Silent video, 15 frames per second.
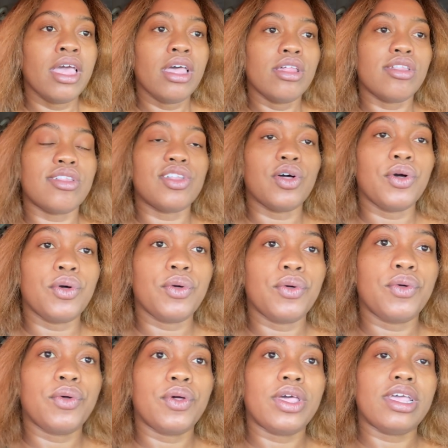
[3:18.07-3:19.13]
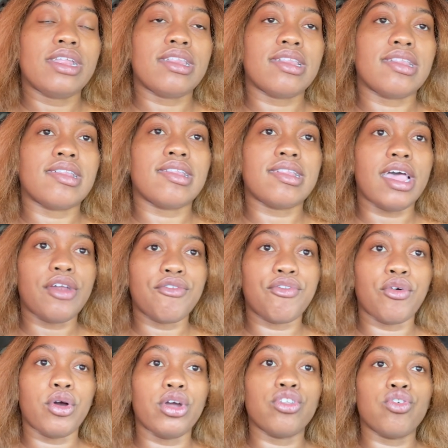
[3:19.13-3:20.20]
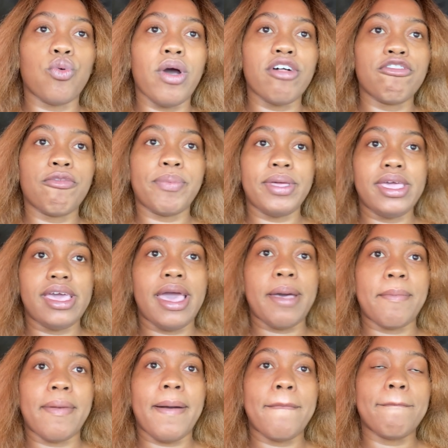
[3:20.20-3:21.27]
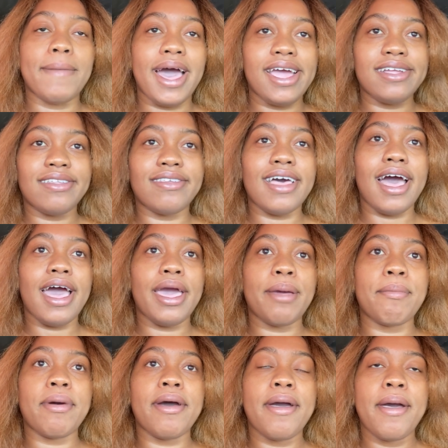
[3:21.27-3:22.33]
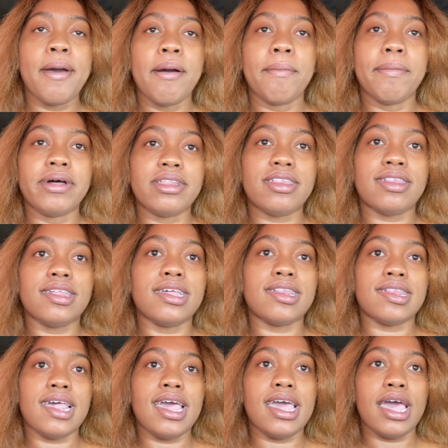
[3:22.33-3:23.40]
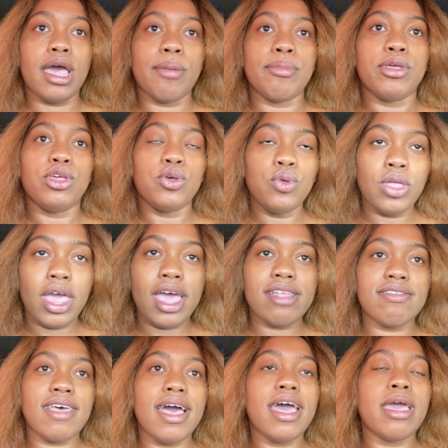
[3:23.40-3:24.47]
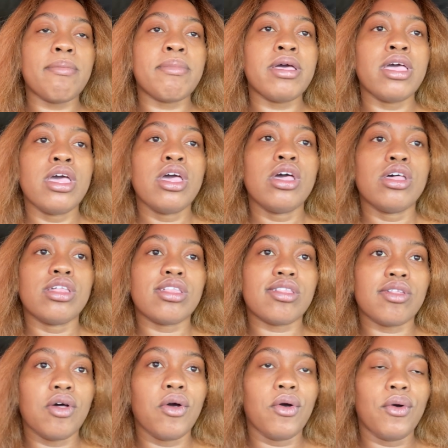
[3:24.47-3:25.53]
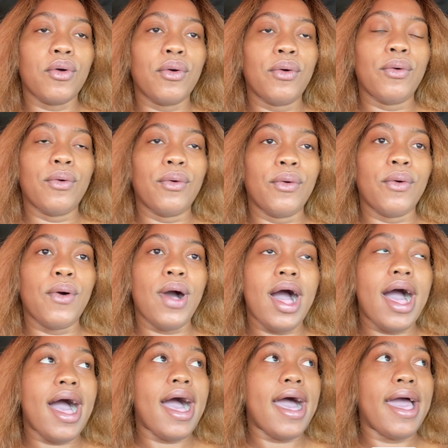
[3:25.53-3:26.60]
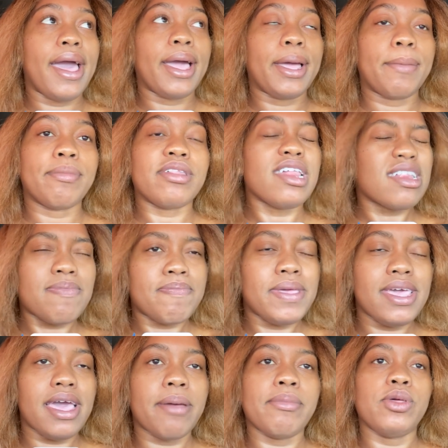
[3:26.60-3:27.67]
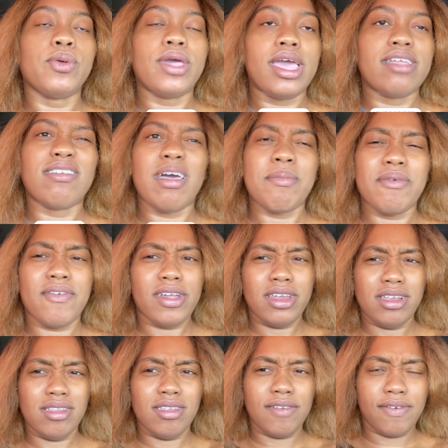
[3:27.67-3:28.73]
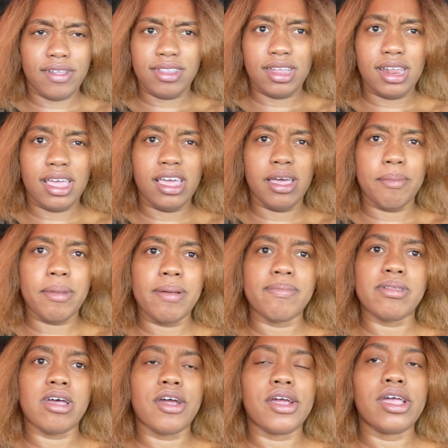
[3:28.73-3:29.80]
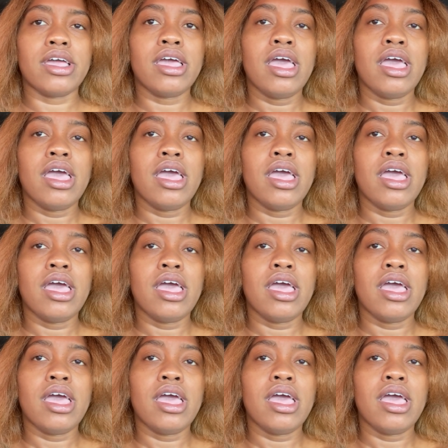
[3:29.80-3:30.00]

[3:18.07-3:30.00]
so it's set for 12 p.m. my time, but 6 a.m. UK time. So I'm 6 p.m. UK time. If I said a.m., I'm sorry.